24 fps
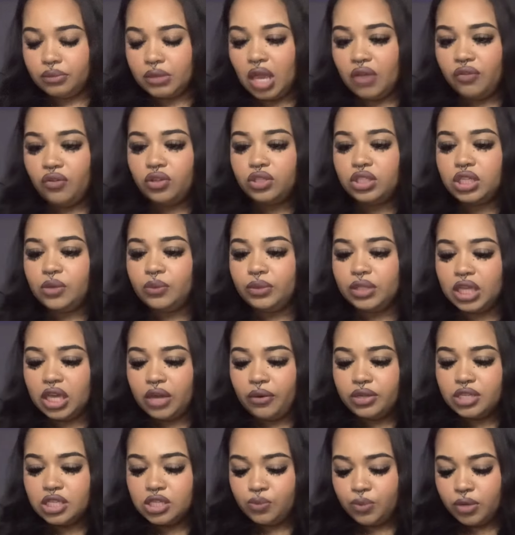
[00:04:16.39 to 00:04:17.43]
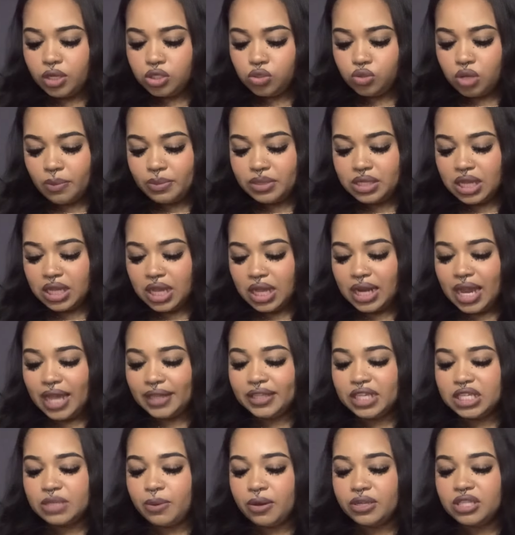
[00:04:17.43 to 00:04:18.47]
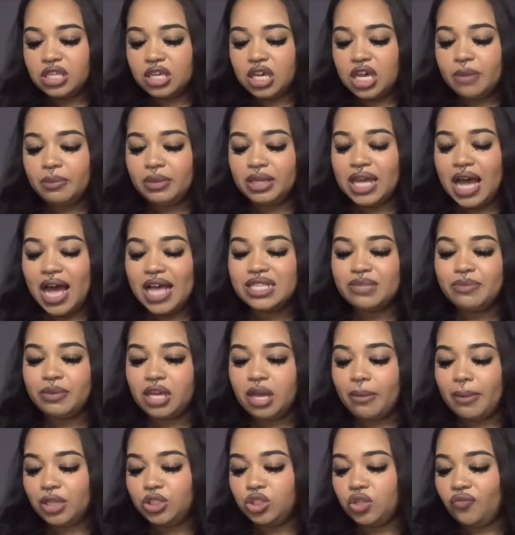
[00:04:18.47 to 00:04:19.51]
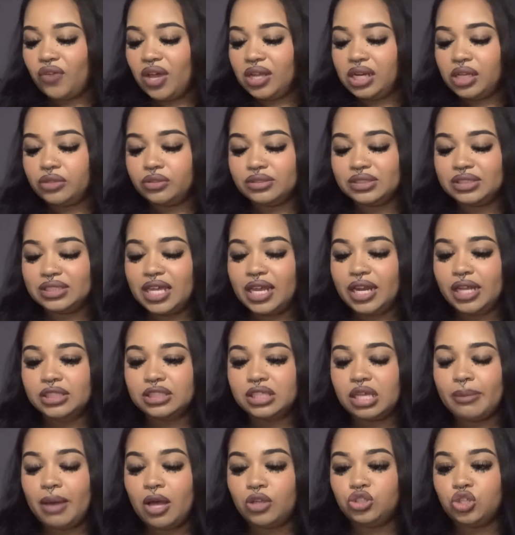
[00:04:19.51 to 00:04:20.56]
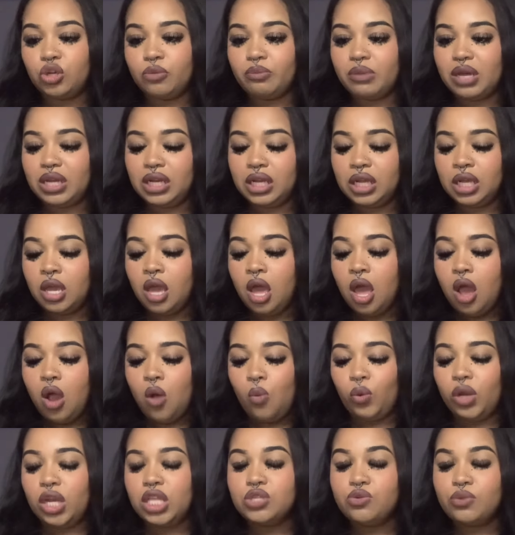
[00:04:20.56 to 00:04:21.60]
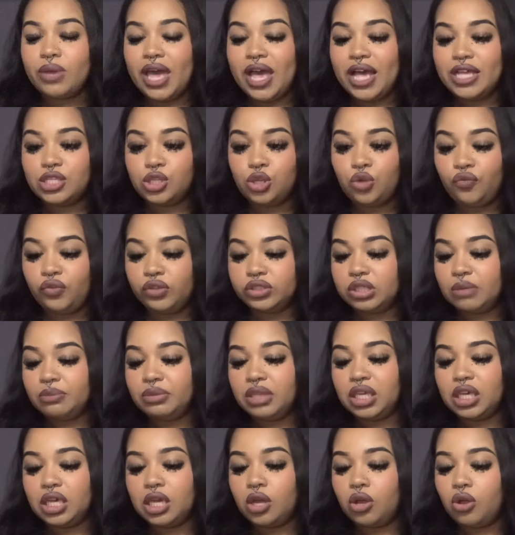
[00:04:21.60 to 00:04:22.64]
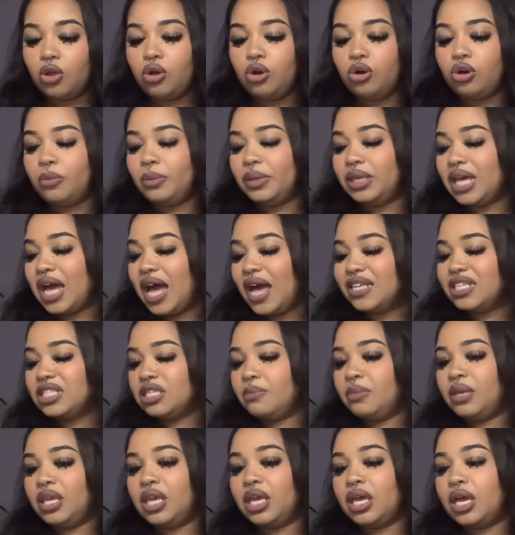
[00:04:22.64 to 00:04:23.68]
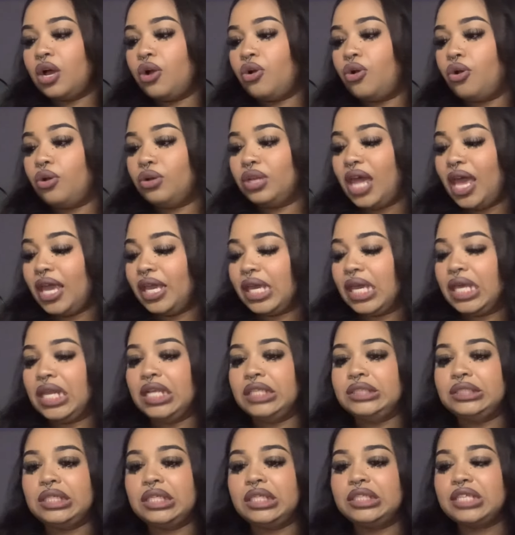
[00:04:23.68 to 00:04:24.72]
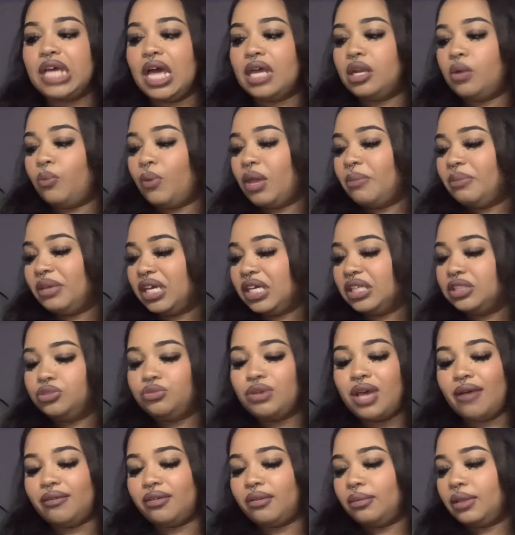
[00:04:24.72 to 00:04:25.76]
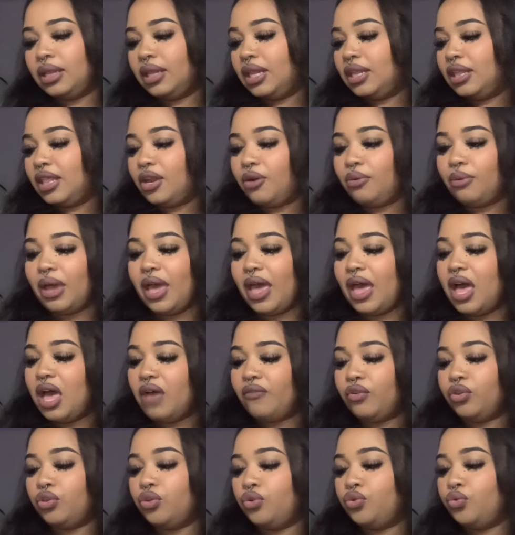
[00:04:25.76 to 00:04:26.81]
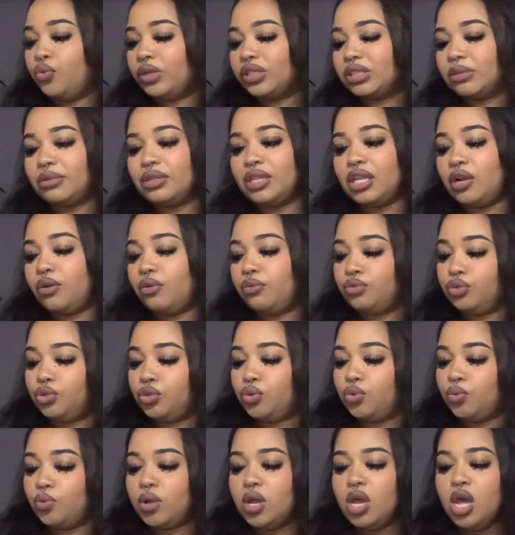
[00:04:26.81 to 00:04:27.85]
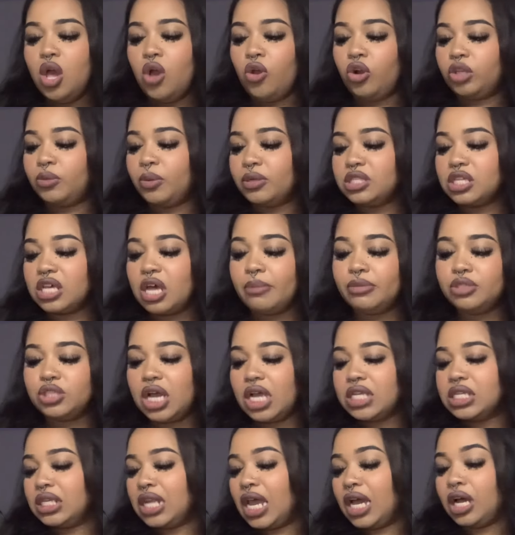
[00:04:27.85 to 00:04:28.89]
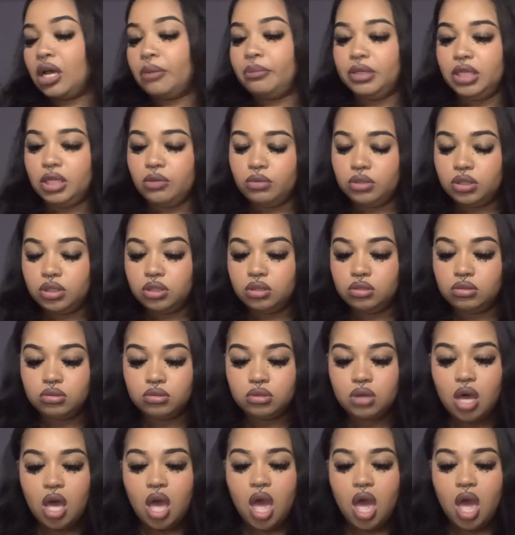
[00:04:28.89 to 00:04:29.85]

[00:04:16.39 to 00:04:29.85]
if you're dealing with the Aries as well too, I'm seeing like this person could be gossiping about your financial status, about your money, wanting to ask you for something here, or could be gossiping, or like in a jealous kind of way, because you have something that they don't have, or you're doing something they don't do. This person could be trying to like compete with you.